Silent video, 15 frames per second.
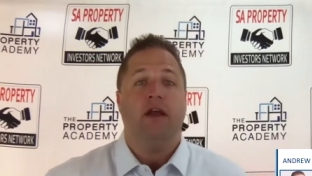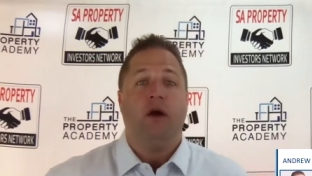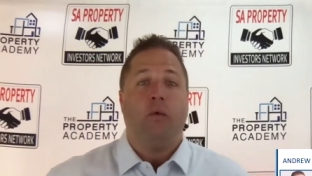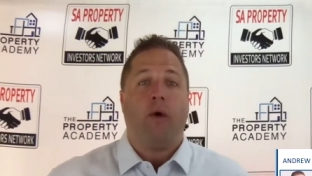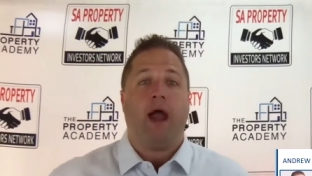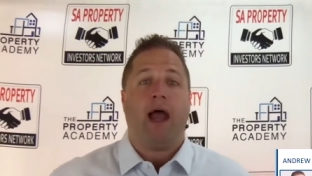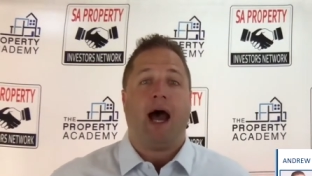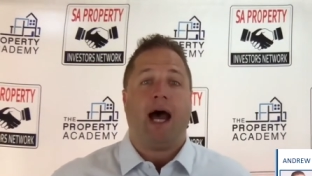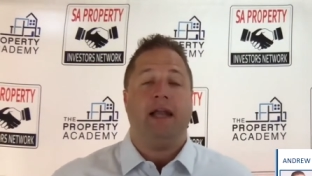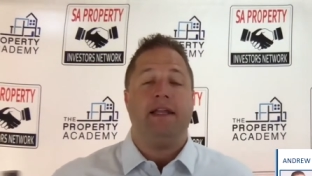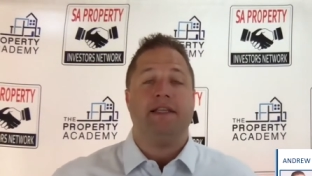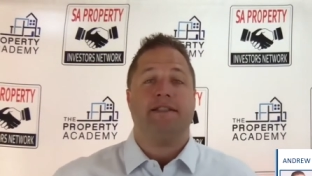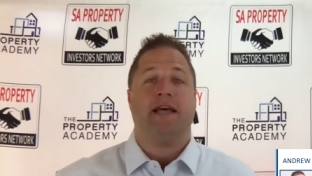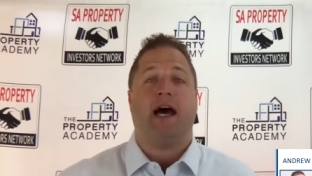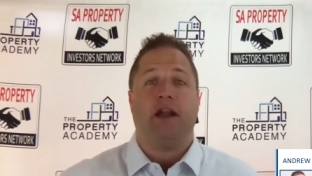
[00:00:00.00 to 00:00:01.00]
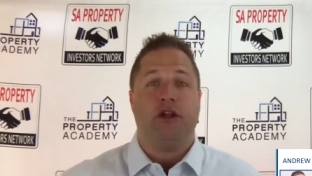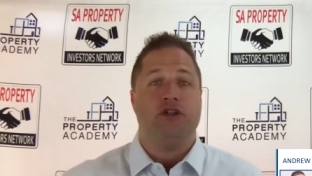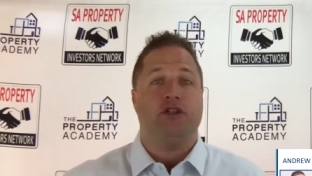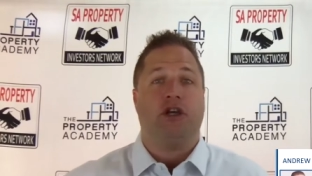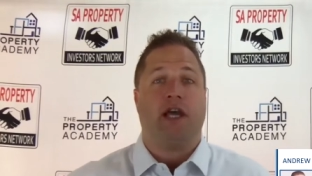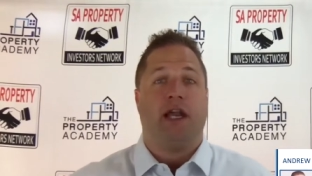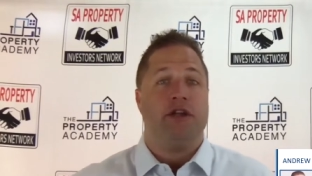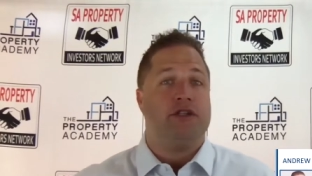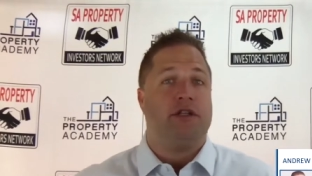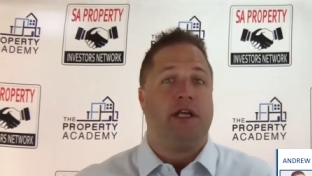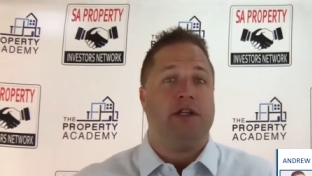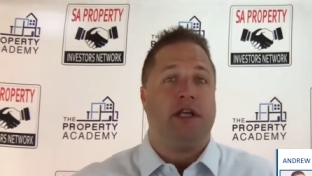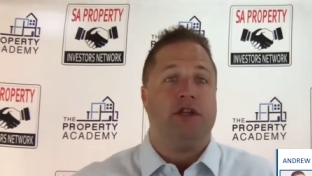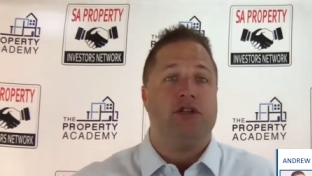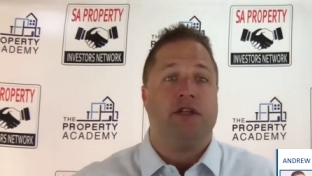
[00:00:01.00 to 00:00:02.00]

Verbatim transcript: where I decided to get into, into